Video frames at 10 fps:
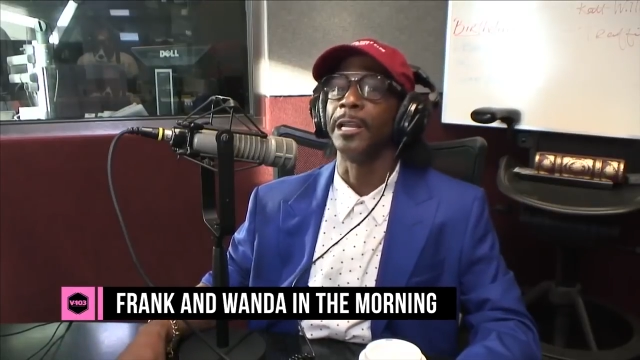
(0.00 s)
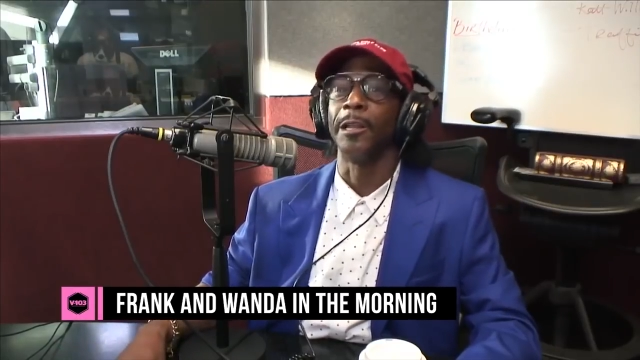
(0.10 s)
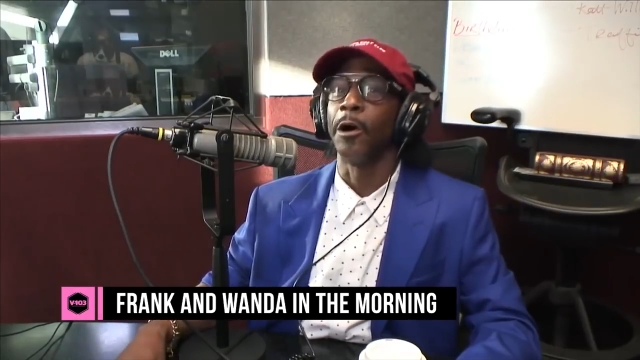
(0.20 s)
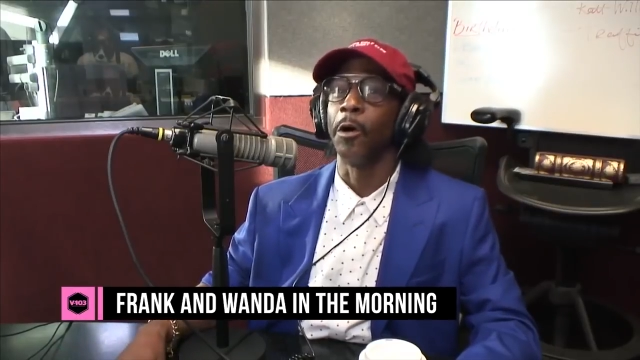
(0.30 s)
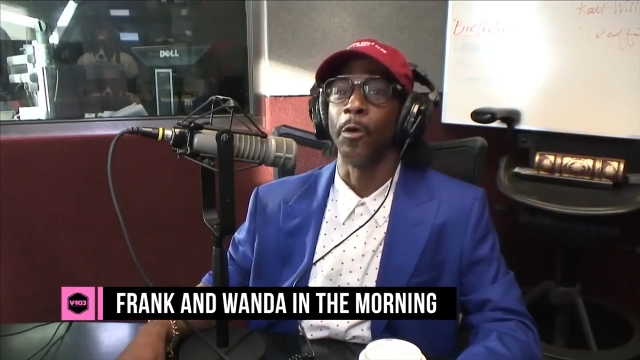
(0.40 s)
Now,
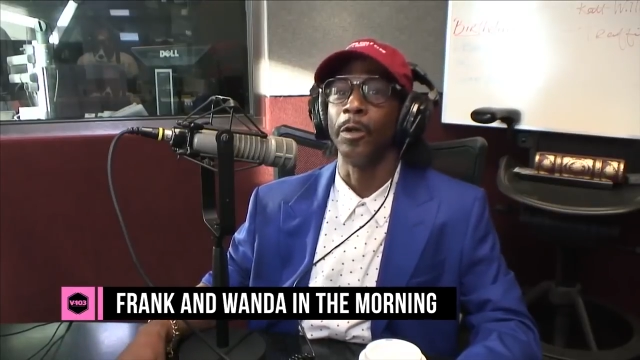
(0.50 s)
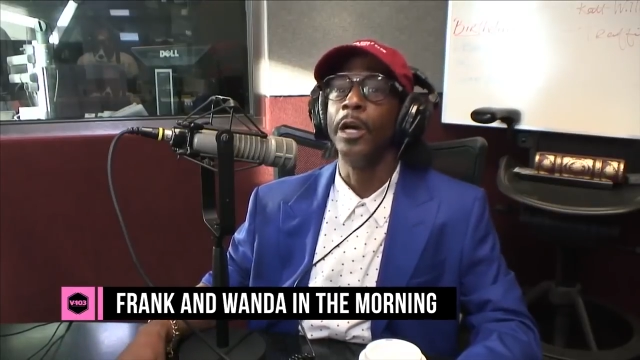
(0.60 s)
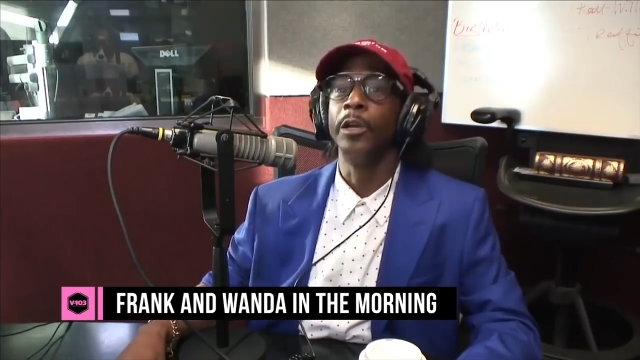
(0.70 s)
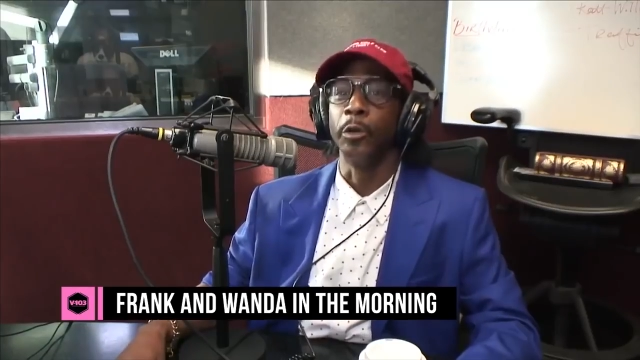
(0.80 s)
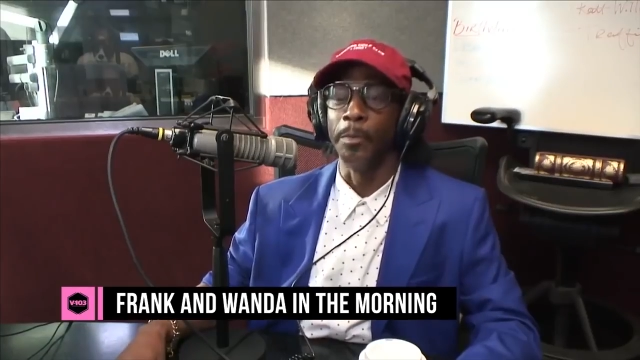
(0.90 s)
if you're a fan
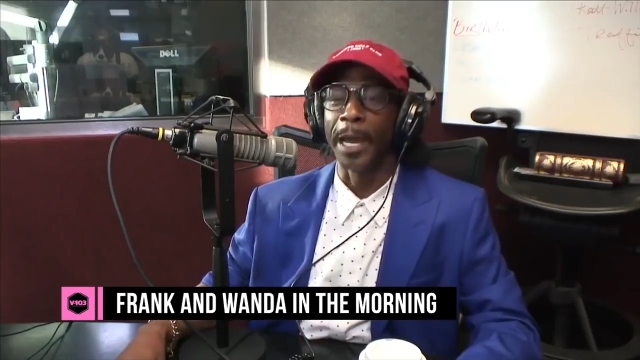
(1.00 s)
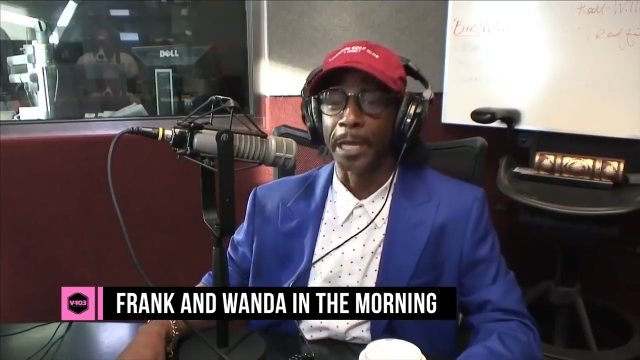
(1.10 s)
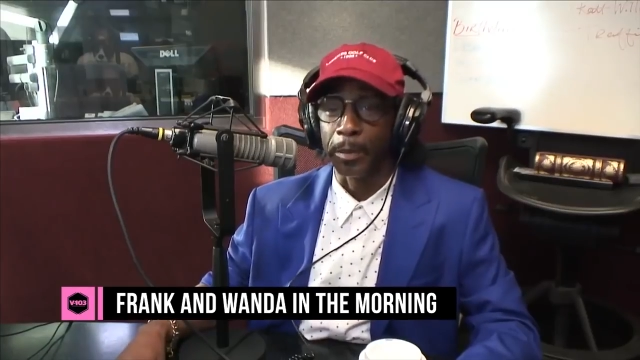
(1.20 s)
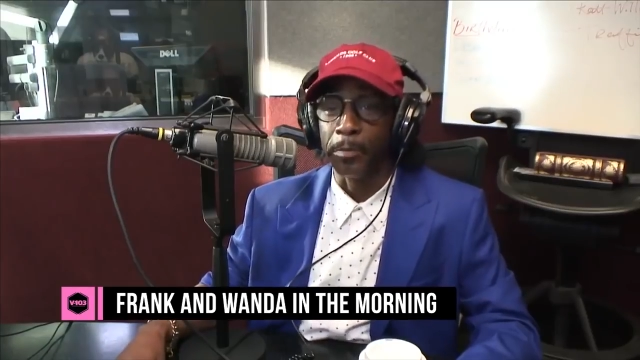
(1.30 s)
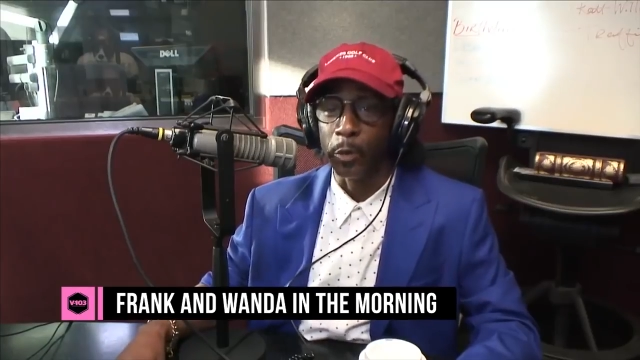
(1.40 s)
of Tiffany
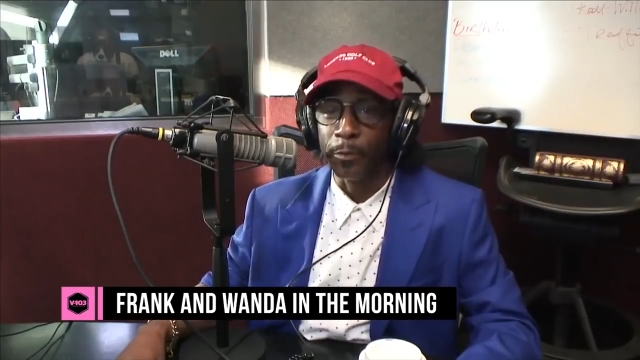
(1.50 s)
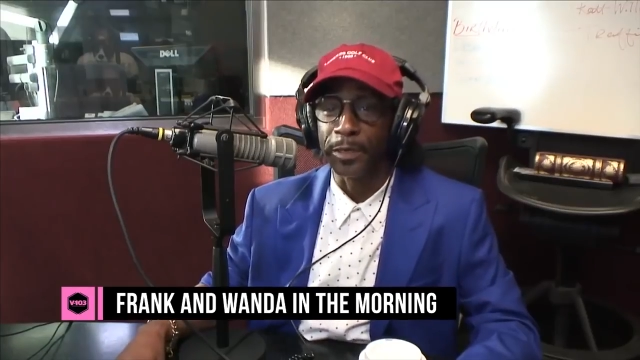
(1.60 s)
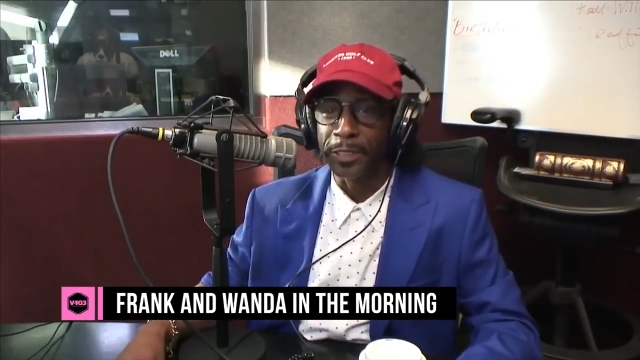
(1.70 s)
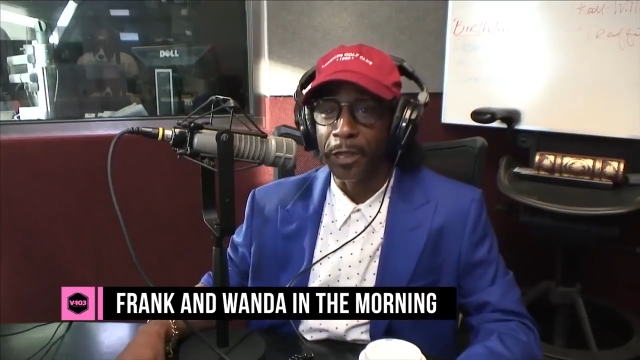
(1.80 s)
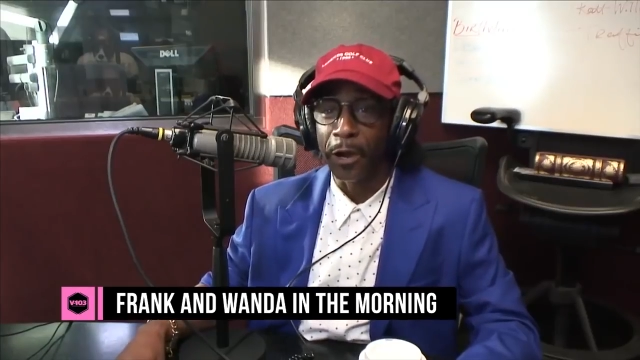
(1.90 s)
Haddish, I
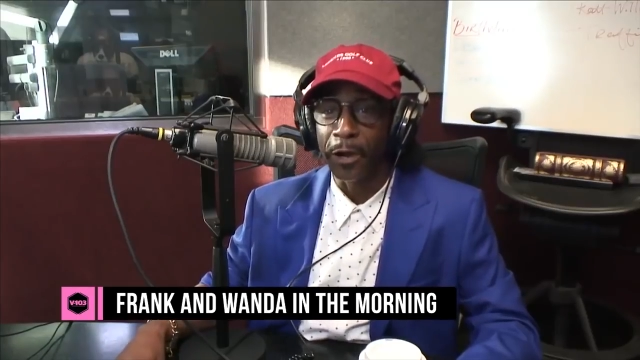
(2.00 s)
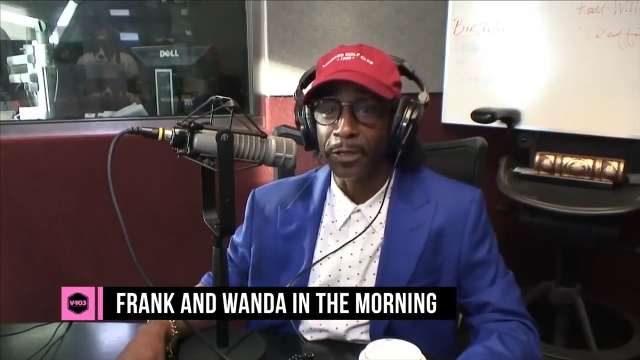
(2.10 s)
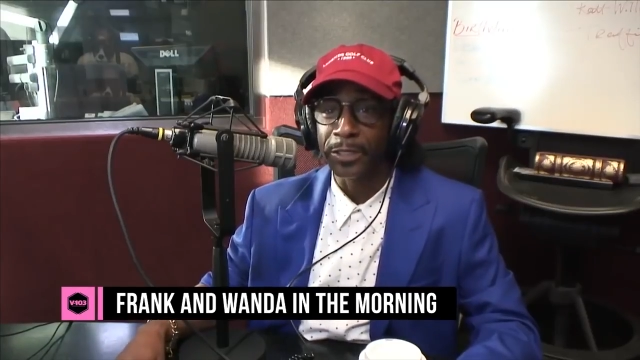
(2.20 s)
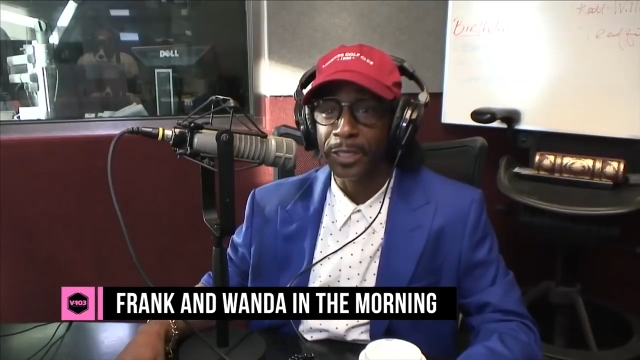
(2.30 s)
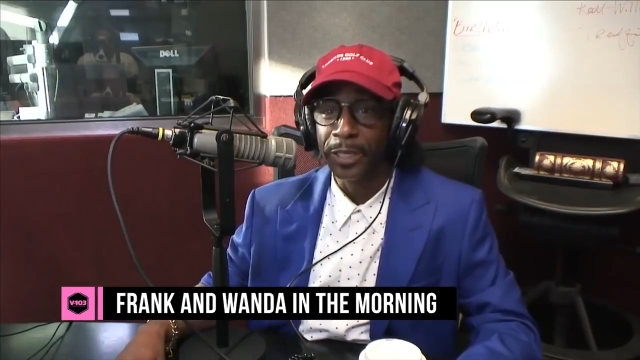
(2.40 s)
want you to
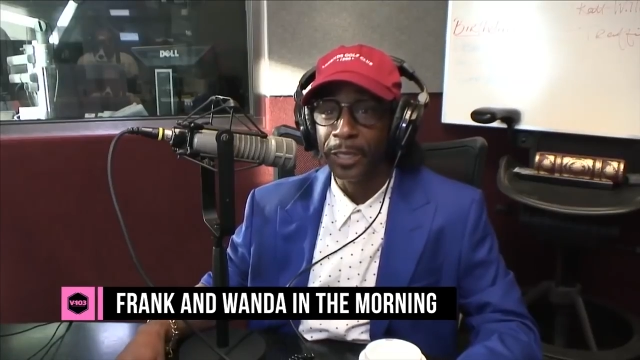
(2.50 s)
know that